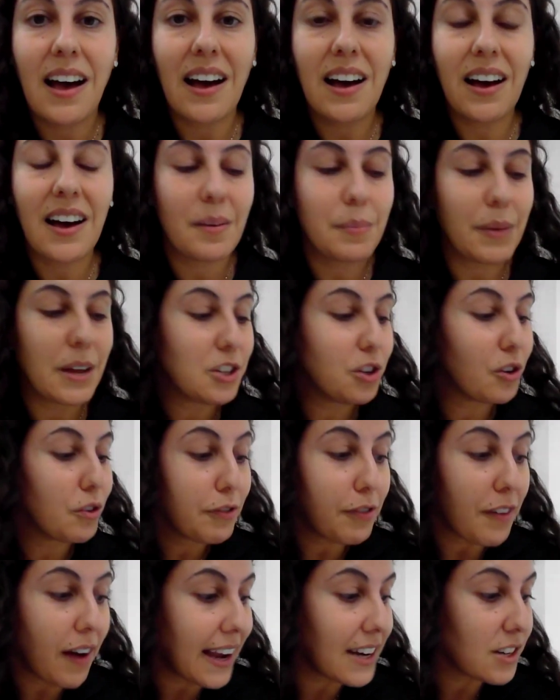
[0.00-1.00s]
And you'll
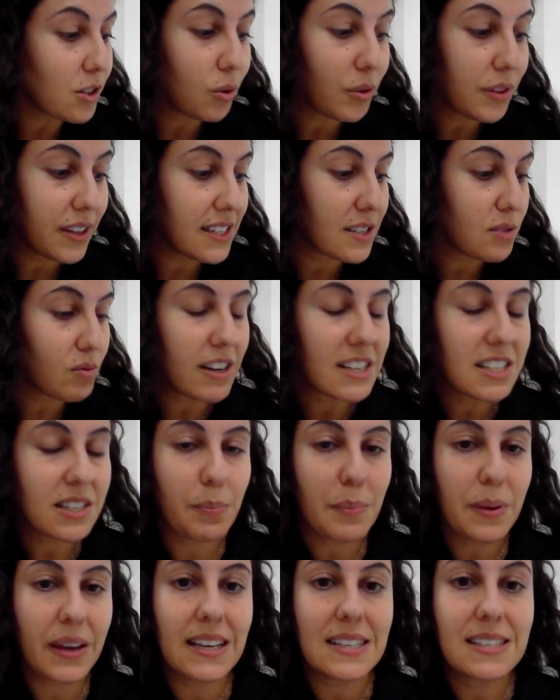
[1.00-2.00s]
find all these
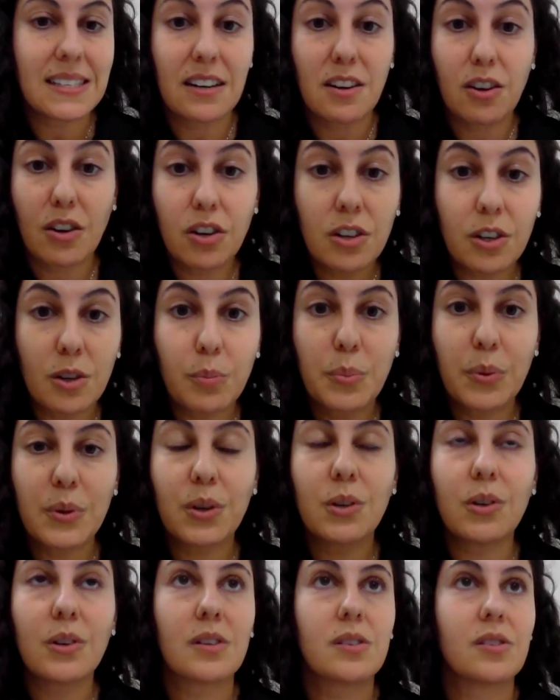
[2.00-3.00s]
recipes in
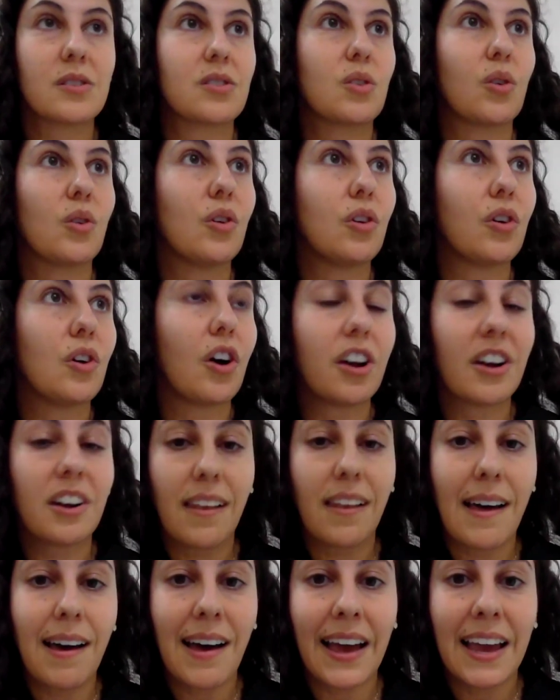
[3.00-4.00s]
cookbooks or
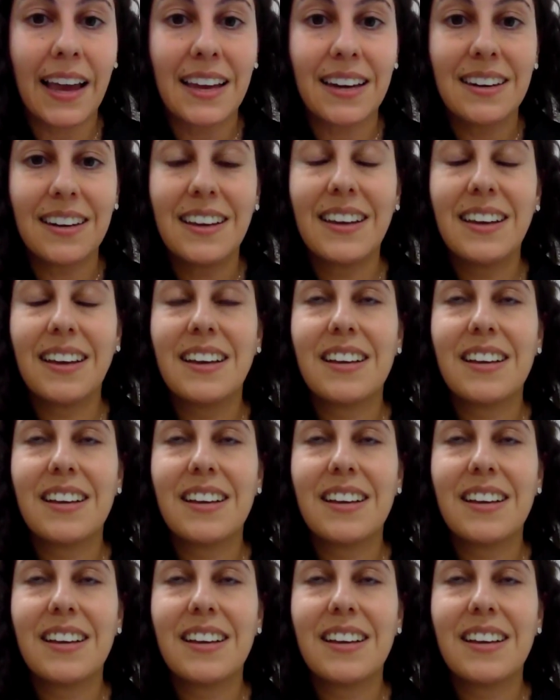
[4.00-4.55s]
online.